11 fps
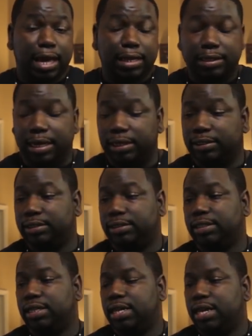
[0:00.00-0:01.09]
context,
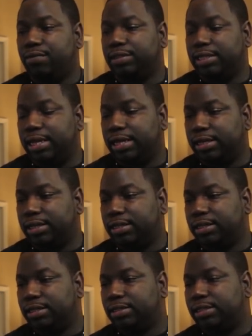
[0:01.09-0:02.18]
you take
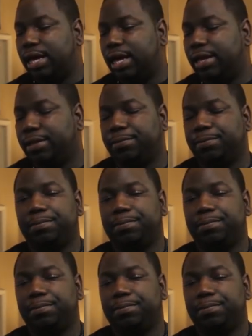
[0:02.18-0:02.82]
time,